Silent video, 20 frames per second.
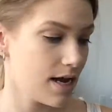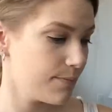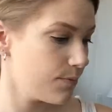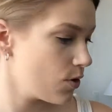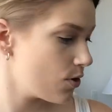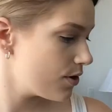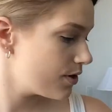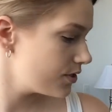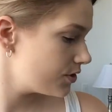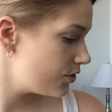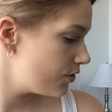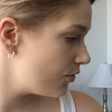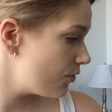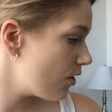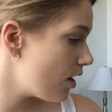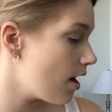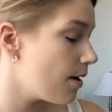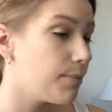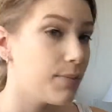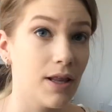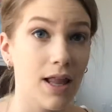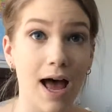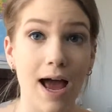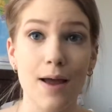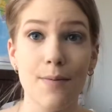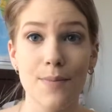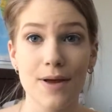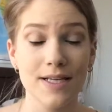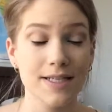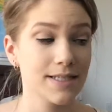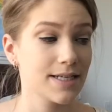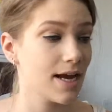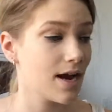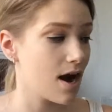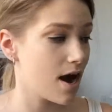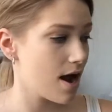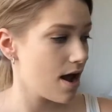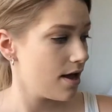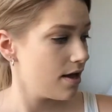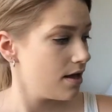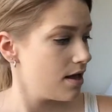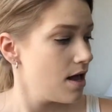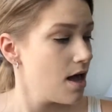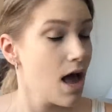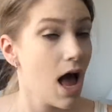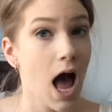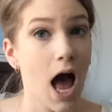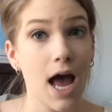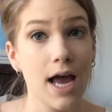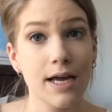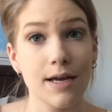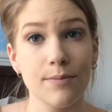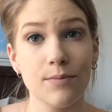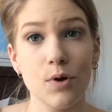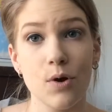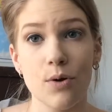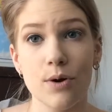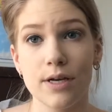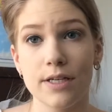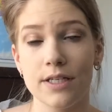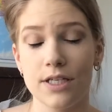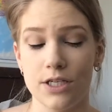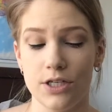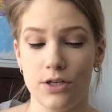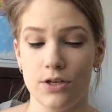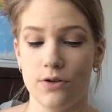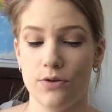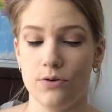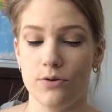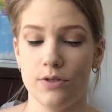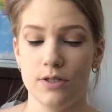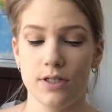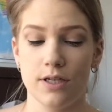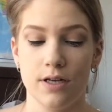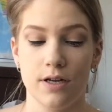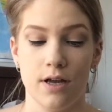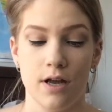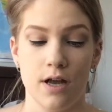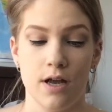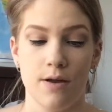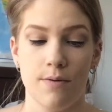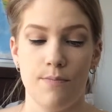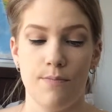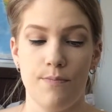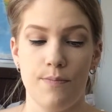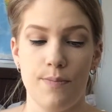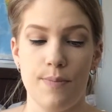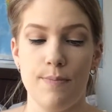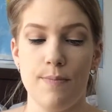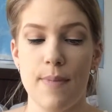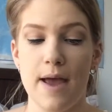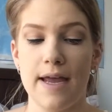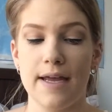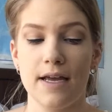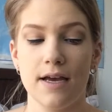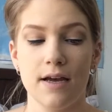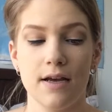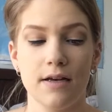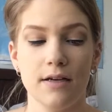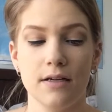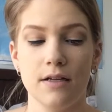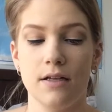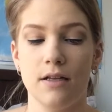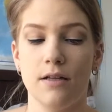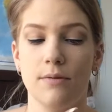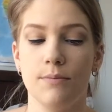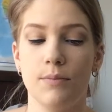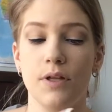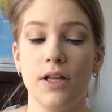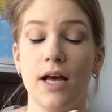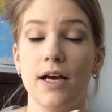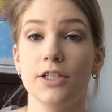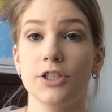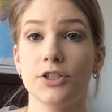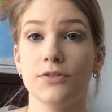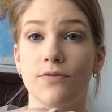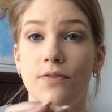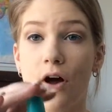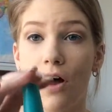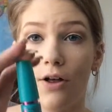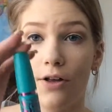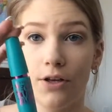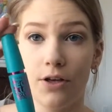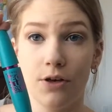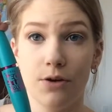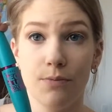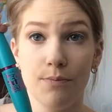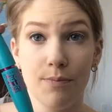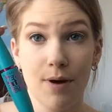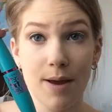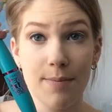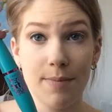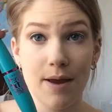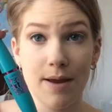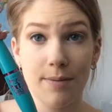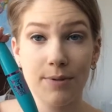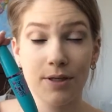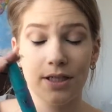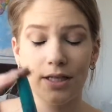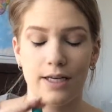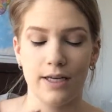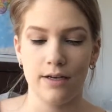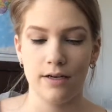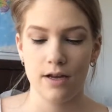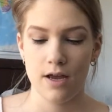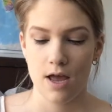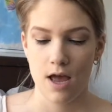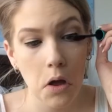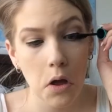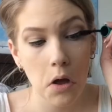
I'm going to apply mascara. I am going to use Mega Plush Volume by Maybelline.